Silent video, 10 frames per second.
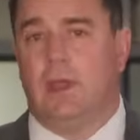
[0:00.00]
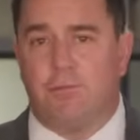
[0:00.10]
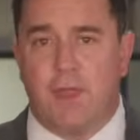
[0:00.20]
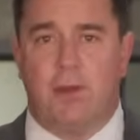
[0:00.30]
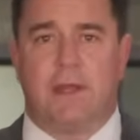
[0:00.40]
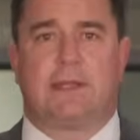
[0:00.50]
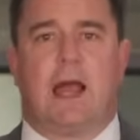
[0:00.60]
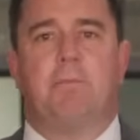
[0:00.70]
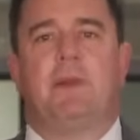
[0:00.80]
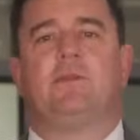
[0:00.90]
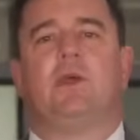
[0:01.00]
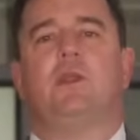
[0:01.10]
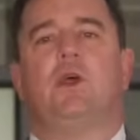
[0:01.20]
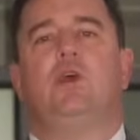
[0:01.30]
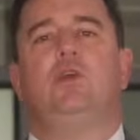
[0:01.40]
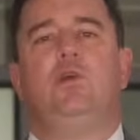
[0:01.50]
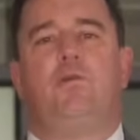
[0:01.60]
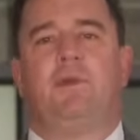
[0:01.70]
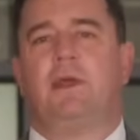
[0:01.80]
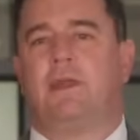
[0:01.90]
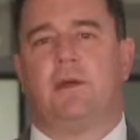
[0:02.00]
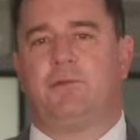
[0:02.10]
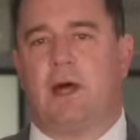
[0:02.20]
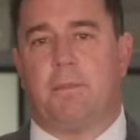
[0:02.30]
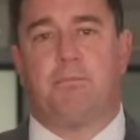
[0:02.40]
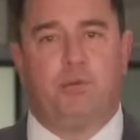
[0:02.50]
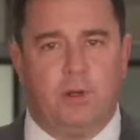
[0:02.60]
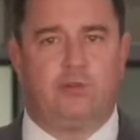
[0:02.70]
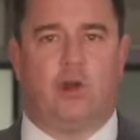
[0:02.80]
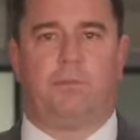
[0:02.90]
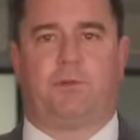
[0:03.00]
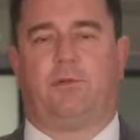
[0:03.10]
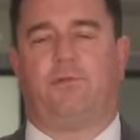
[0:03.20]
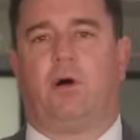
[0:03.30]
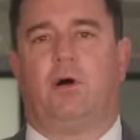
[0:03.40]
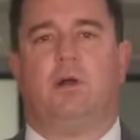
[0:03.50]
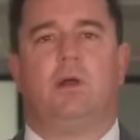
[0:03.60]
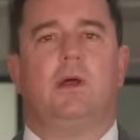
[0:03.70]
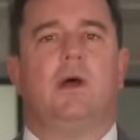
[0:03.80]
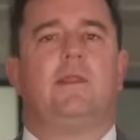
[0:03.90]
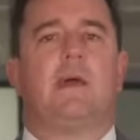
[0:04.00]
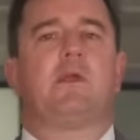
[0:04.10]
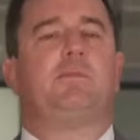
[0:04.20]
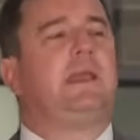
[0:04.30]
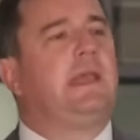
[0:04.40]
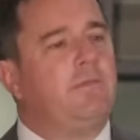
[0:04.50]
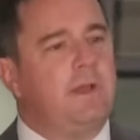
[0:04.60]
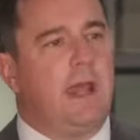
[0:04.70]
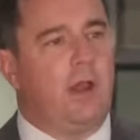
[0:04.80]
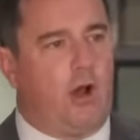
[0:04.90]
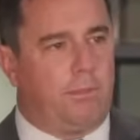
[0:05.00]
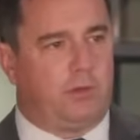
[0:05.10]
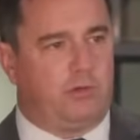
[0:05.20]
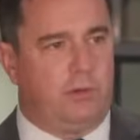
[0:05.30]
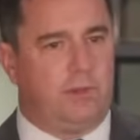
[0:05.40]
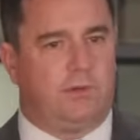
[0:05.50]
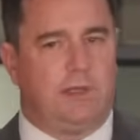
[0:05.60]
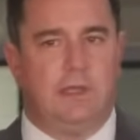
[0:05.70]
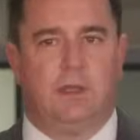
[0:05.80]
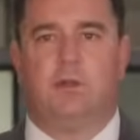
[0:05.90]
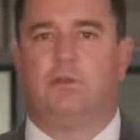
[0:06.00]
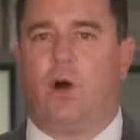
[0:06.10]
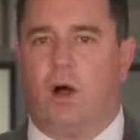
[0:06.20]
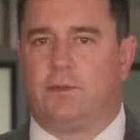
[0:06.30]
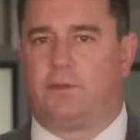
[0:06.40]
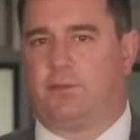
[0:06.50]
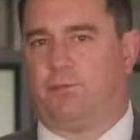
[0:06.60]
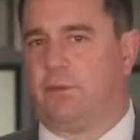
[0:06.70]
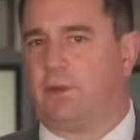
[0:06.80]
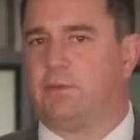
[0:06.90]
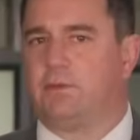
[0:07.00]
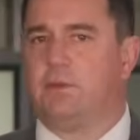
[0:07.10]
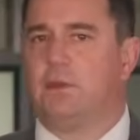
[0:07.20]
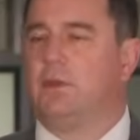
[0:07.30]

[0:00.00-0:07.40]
If they're an incumbent and you feel they've done a poor job so far, they must be given an opportunity to answer for this.